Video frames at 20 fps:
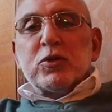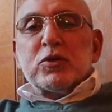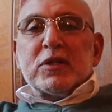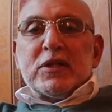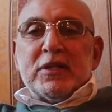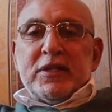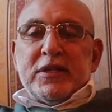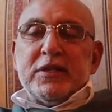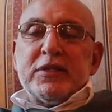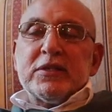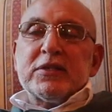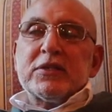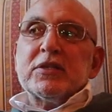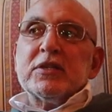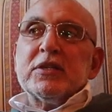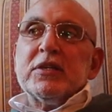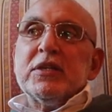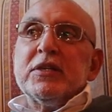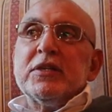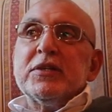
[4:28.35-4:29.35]
not
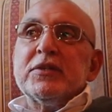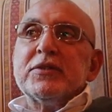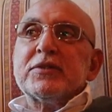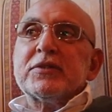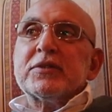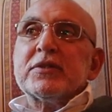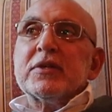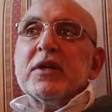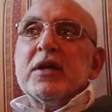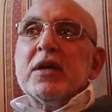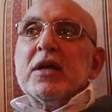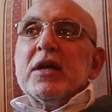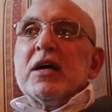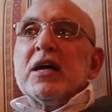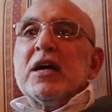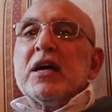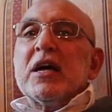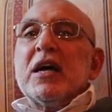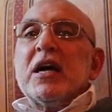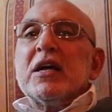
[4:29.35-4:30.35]
least is,
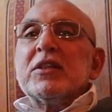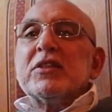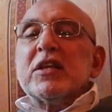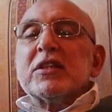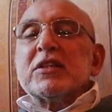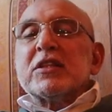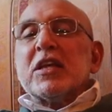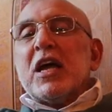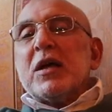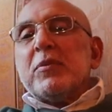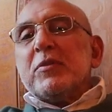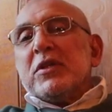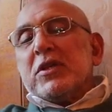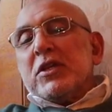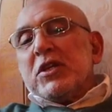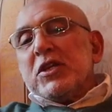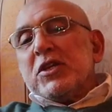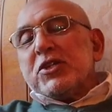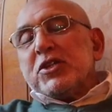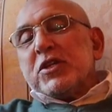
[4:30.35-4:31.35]
at that time
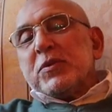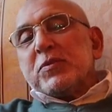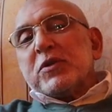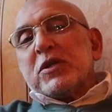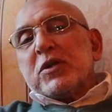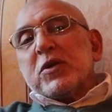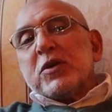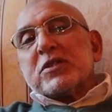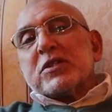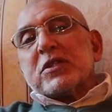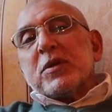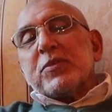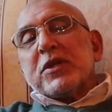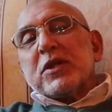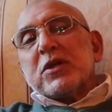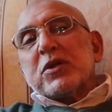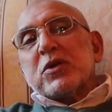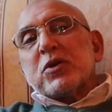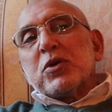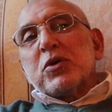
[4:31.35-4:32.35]
in Egypt there was
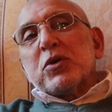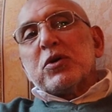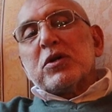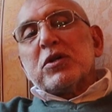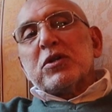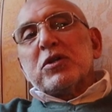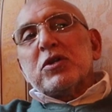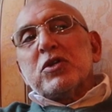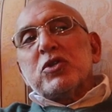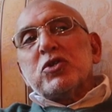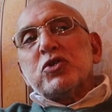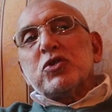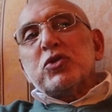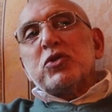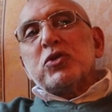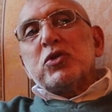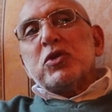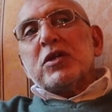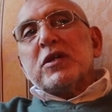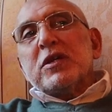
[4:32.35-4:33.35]
something called
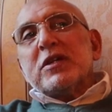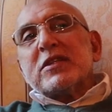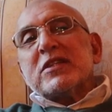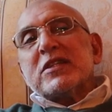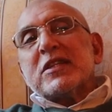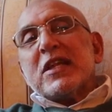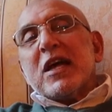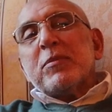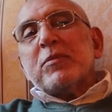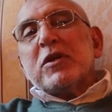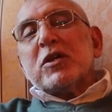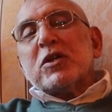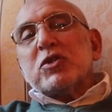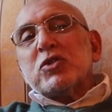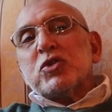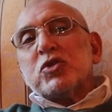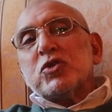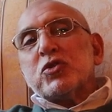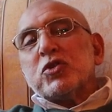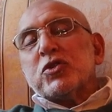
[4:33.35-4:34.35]
Islamic
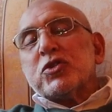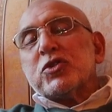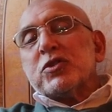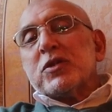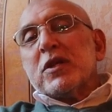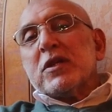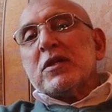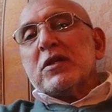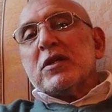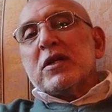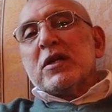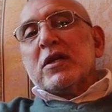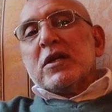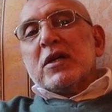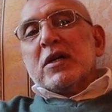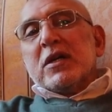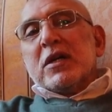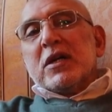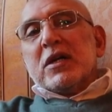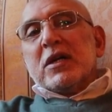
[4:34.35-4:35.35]
judicial
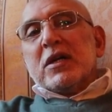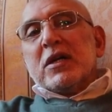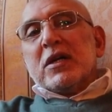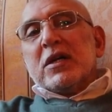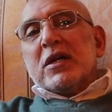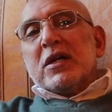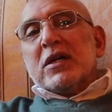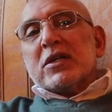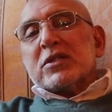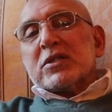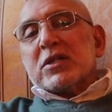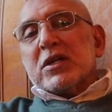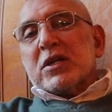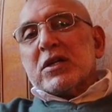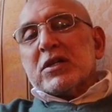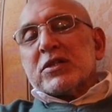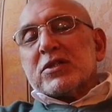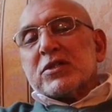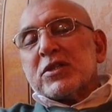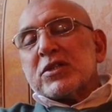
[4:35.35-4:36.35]

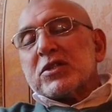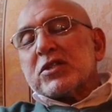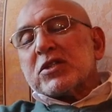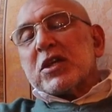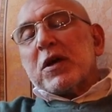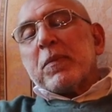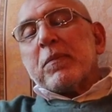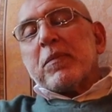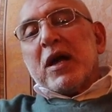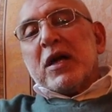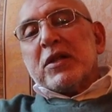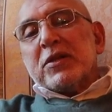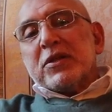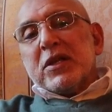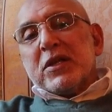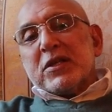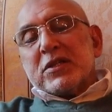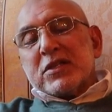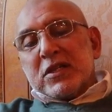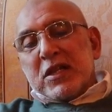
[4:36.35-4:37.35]
system and
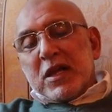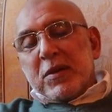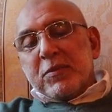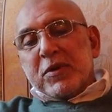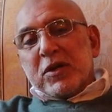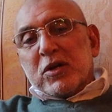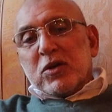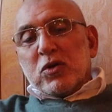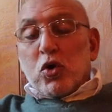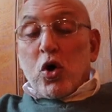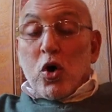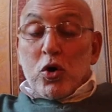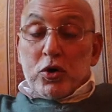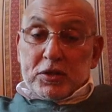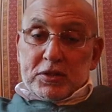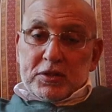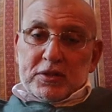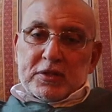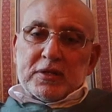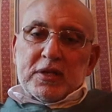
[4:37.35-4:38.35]
the Islamic
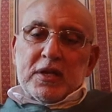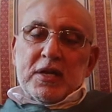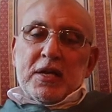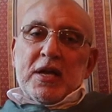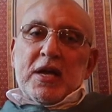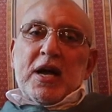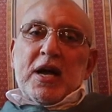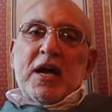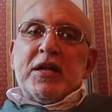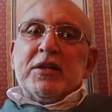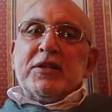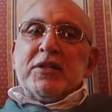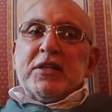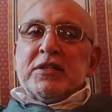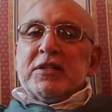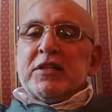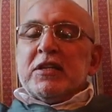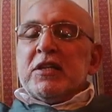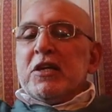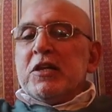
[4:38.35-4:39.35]
courts. And
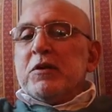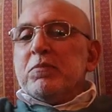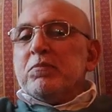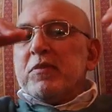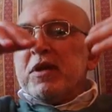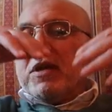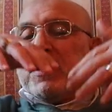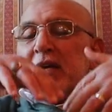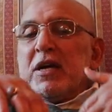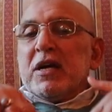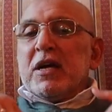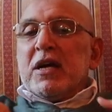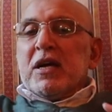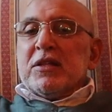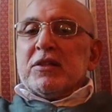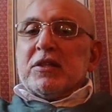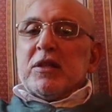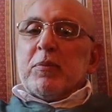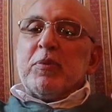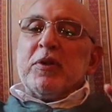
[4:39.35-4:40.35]
in Helmiya,
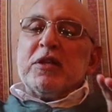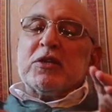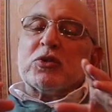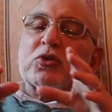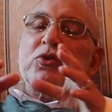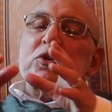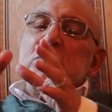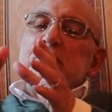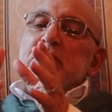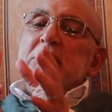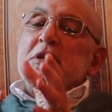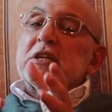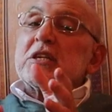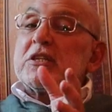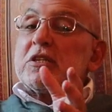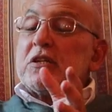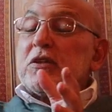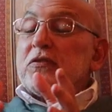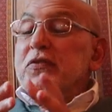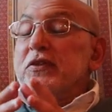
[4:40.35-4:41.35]
and the place called
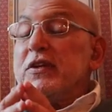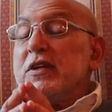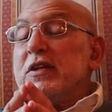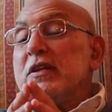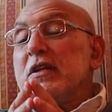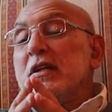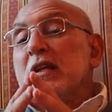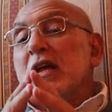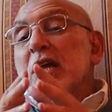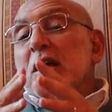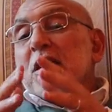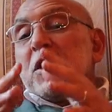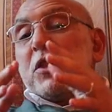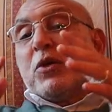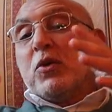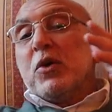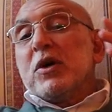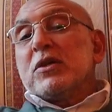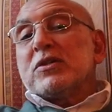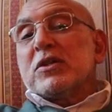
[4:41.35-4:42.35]
Birket El Fil,
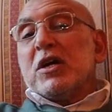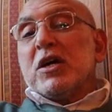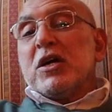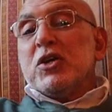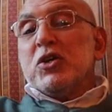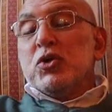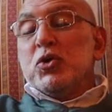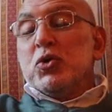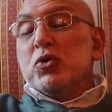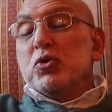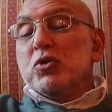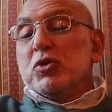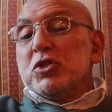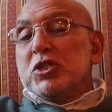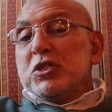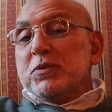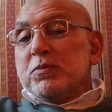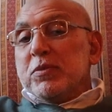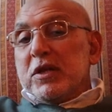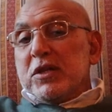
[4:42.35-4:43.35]
there was a
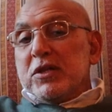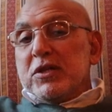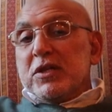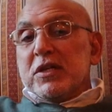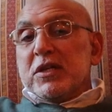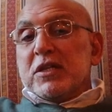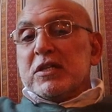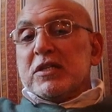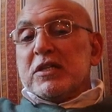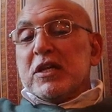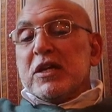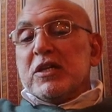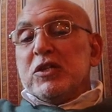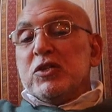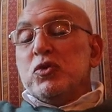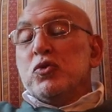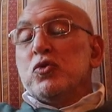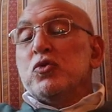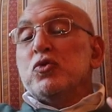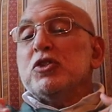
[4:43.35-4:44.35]
huge building and a
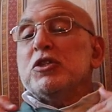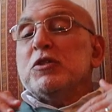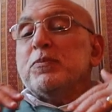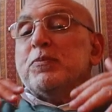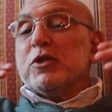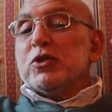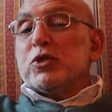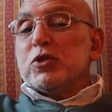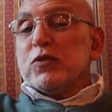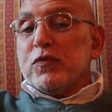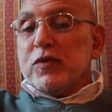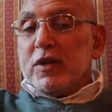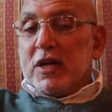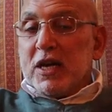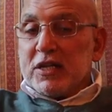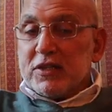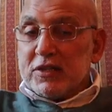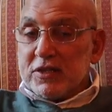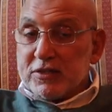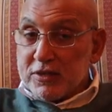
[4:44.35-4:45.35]
huge piece of
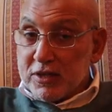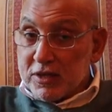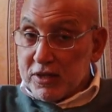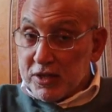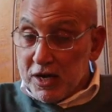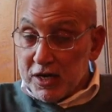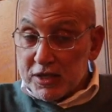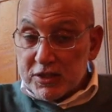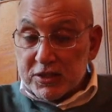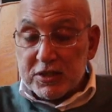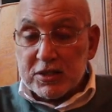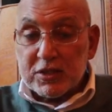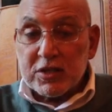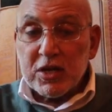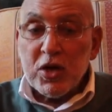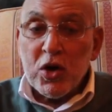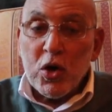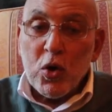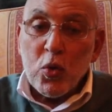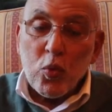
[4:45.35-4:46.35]
land as a garden,
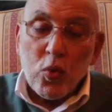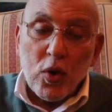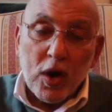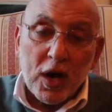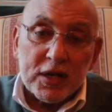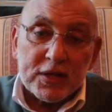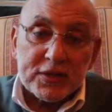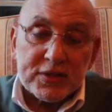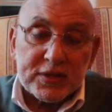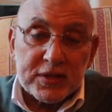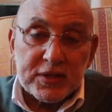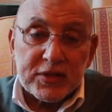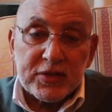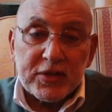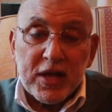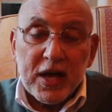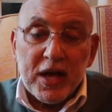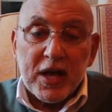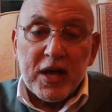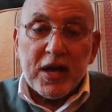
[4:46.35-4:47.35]
was
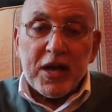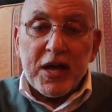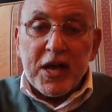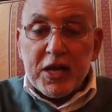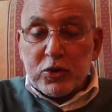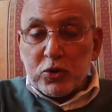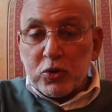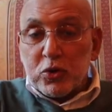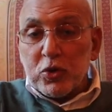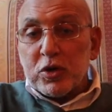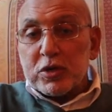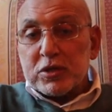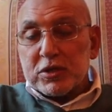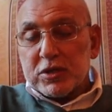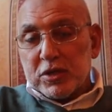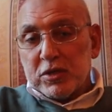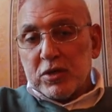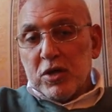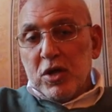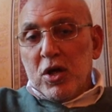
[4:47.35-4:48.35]
the
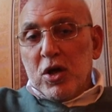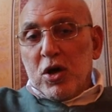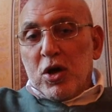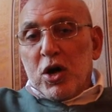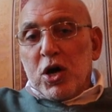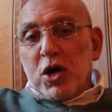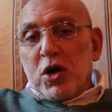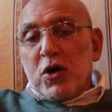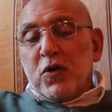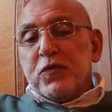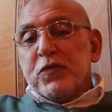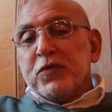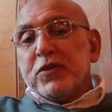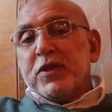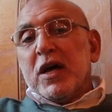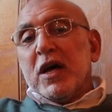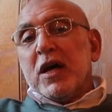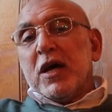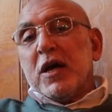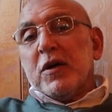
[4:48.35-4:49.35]
headquarter of
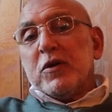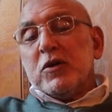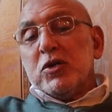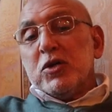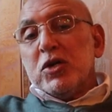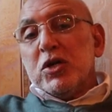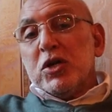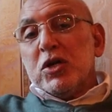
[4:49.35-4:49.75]
the